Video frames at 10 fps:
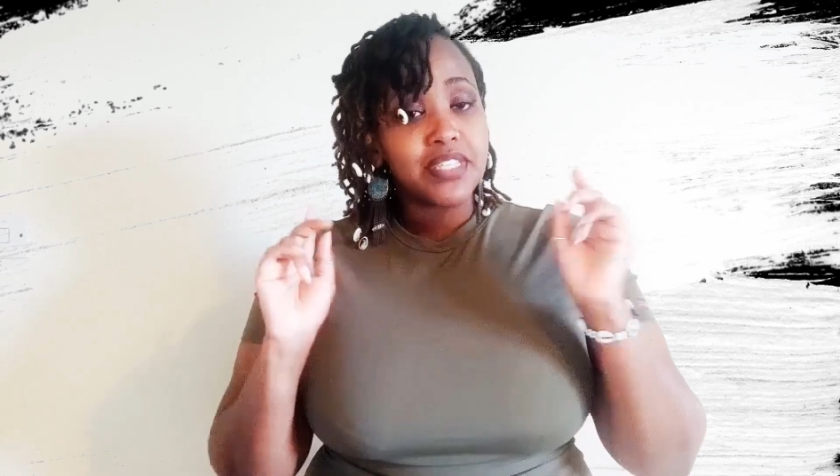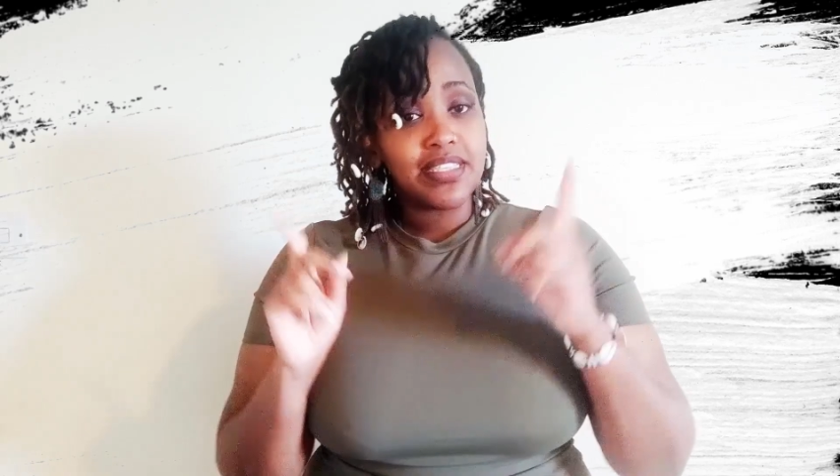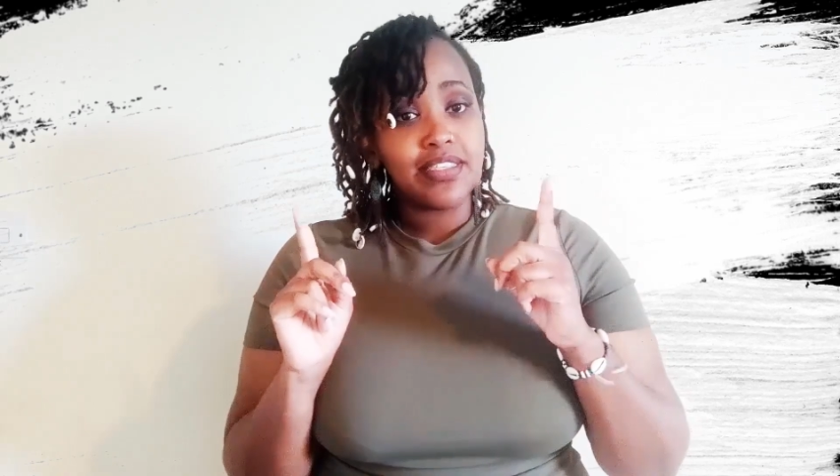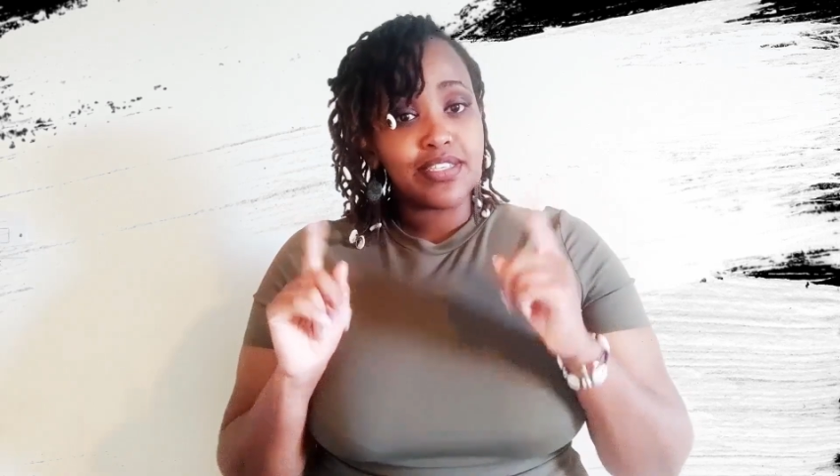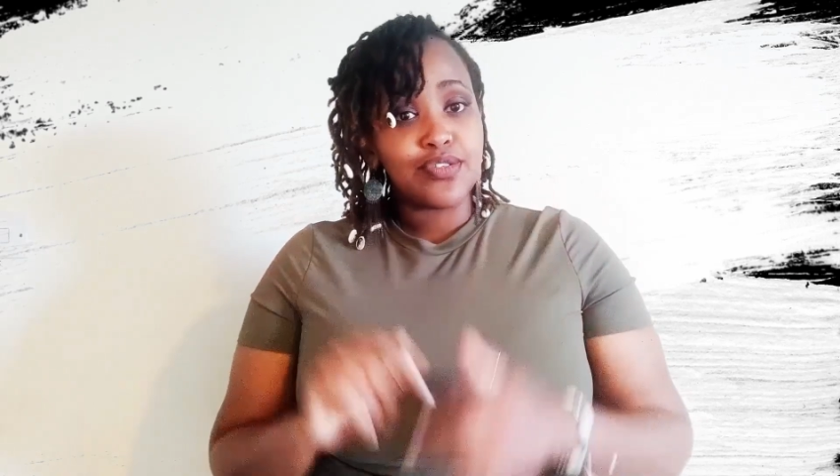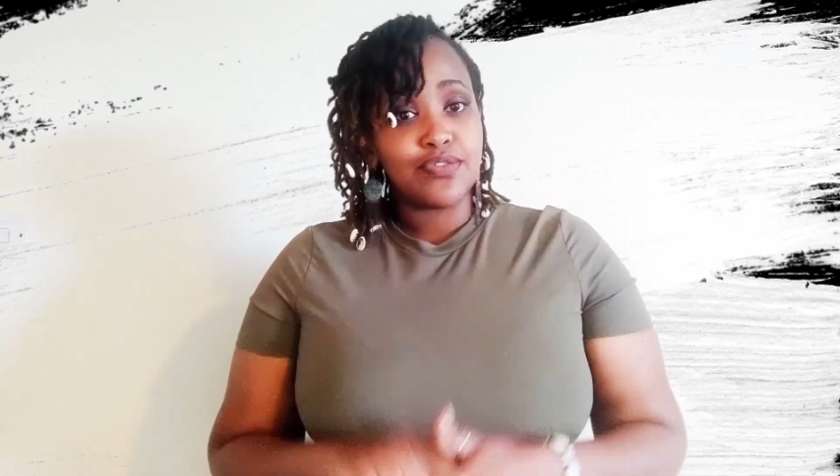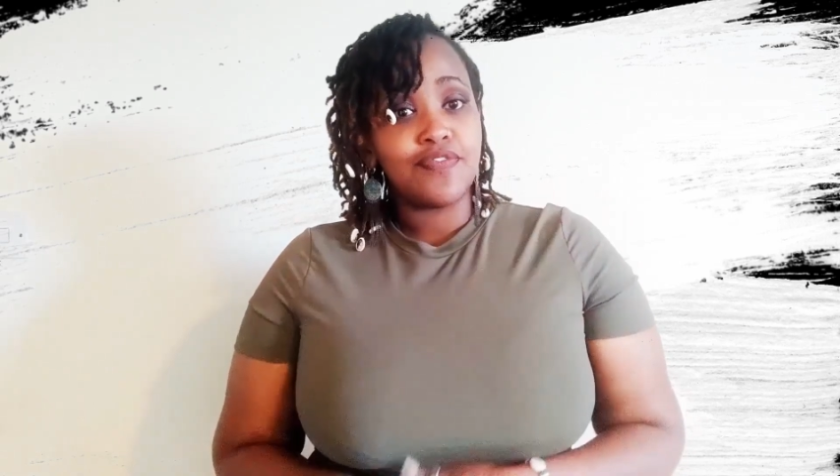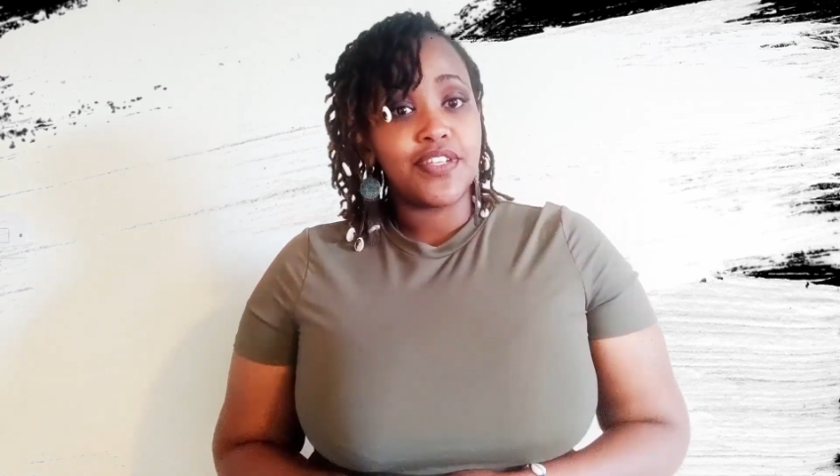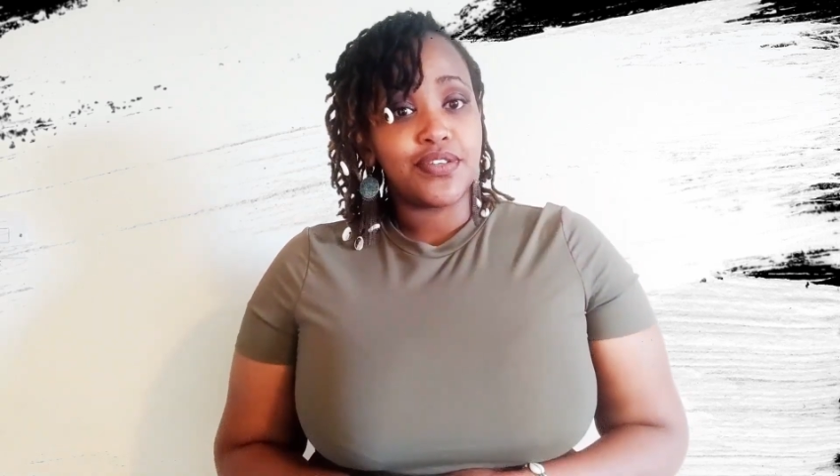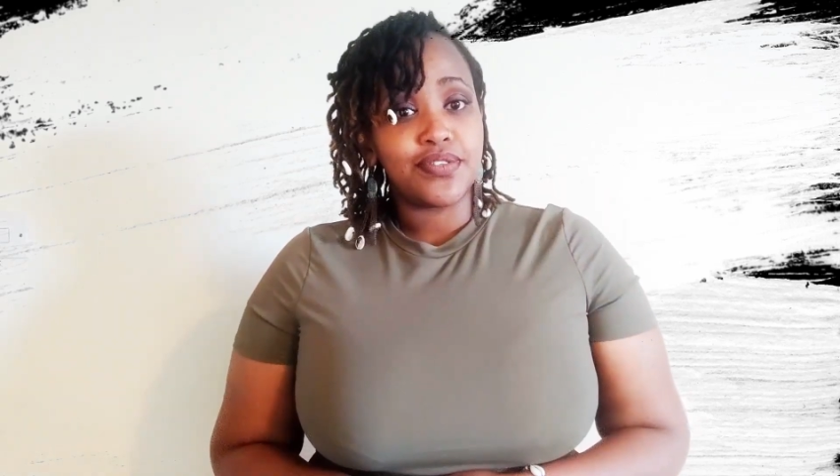in these two
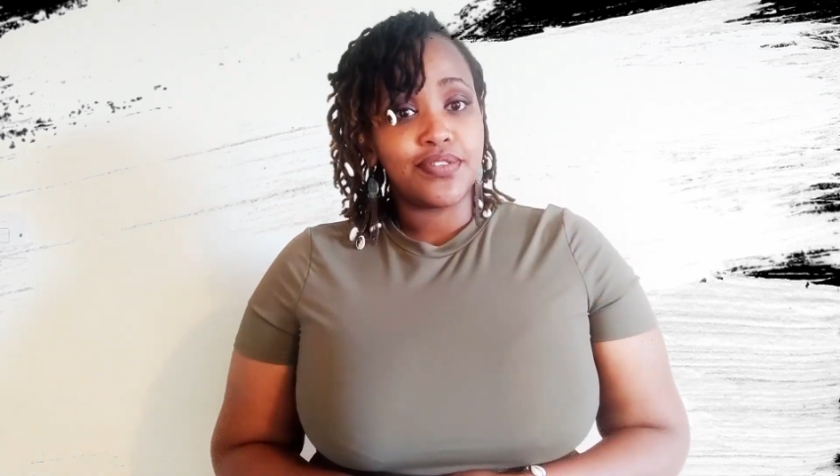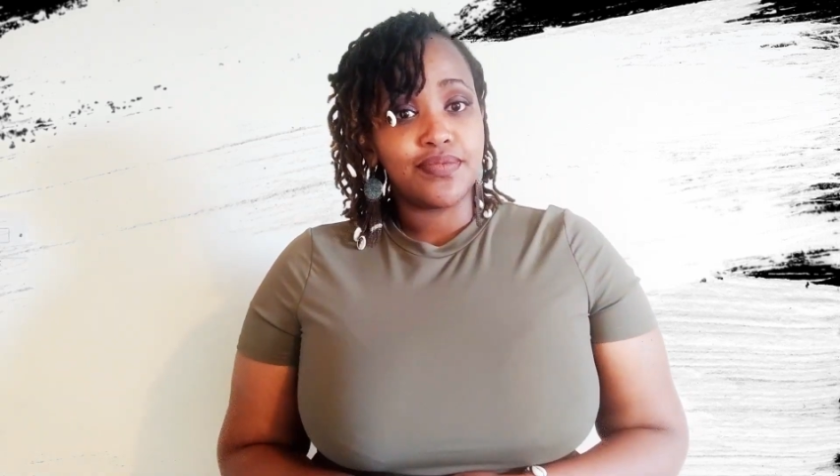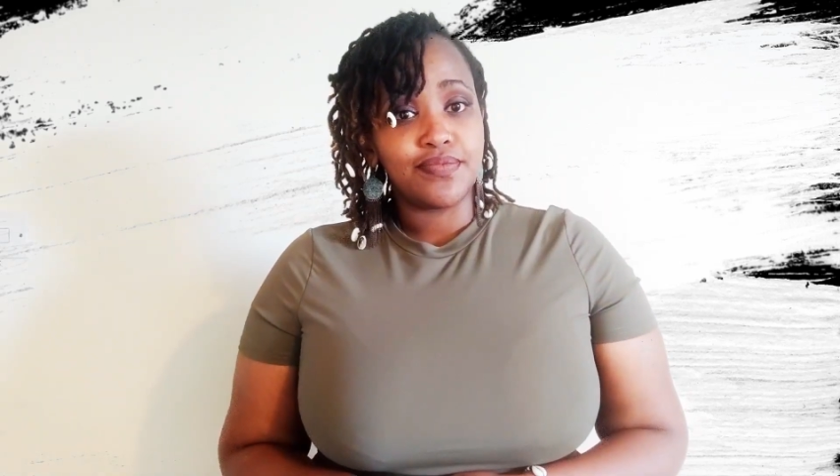videos.